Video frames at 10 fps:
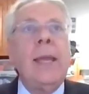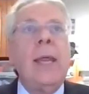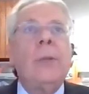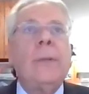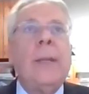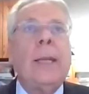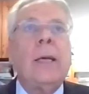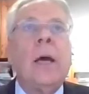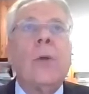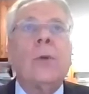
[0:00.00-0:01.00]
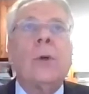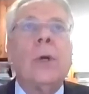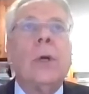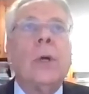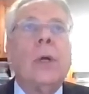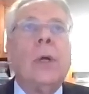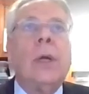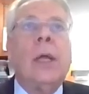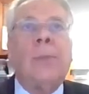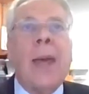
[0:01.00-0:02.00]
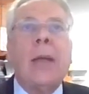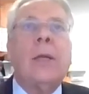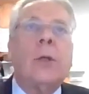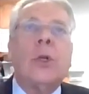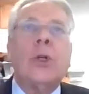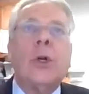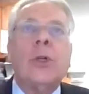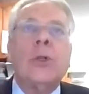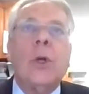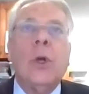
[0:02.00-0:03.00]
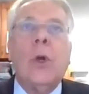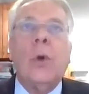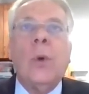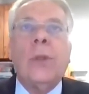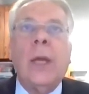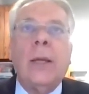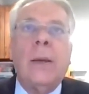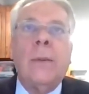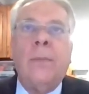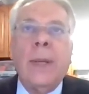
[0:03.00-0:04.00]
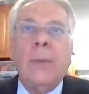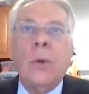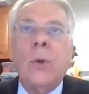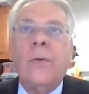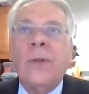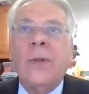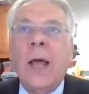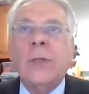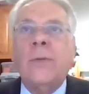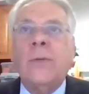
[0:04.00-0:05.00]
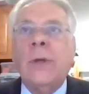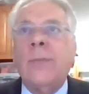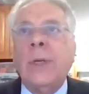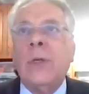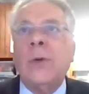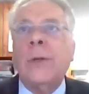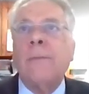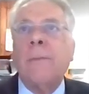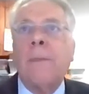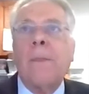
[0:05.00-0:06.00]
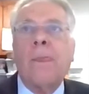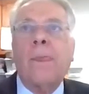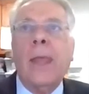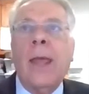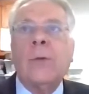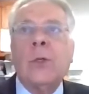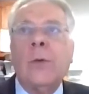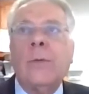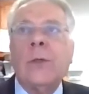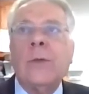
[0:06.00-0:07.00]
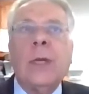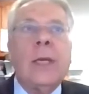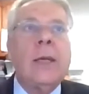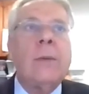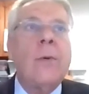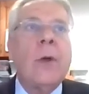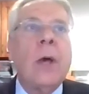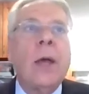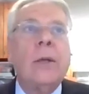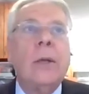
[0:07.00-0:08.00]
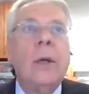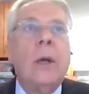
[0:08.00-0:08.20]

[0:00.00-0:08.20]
and impacting other churches with a biblical philosophy of ministry. As servants of the kingdom of God,